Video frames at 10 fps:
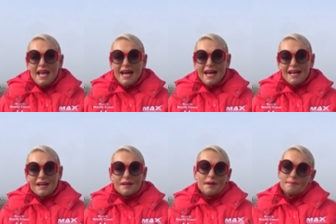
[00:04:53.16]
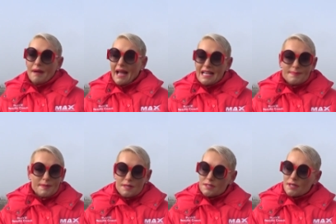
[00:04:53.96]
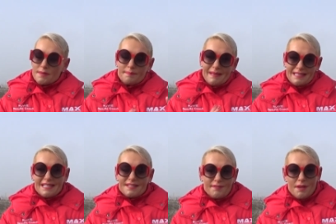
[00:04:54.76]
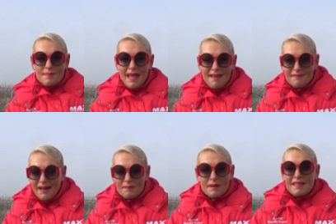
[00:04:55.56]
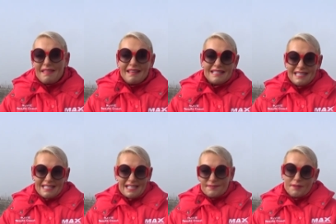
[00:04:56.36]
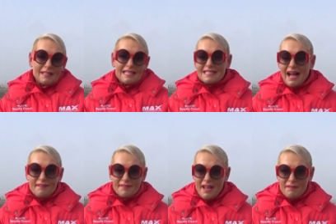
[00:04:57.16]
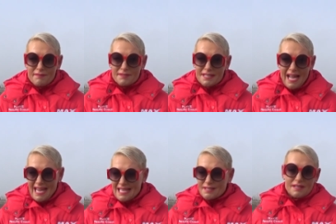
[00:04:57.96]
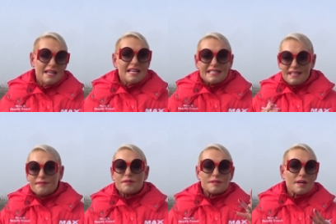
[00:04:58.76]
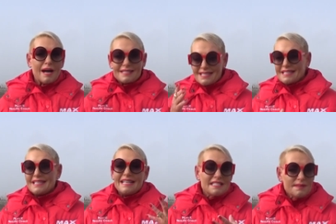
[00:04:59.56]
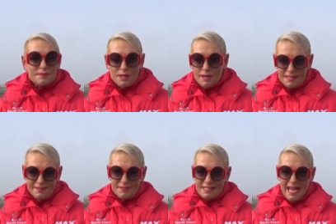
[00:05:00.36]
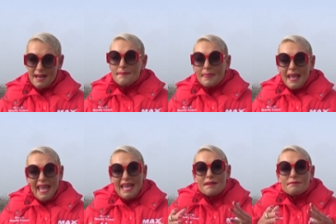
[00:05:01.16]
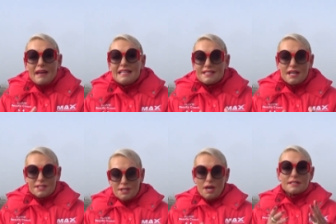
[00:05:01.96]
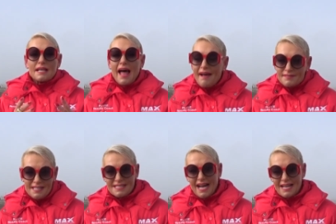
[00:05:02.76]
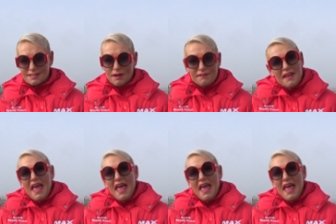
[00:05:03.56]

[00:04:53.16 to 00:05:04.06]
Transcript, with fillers: Uh, my husband, who's got the best sense of humour ever, one of the things he does for at least half an hour every day, he's got several sites send him jokes every day. He reads those jokes, laughs his ass off,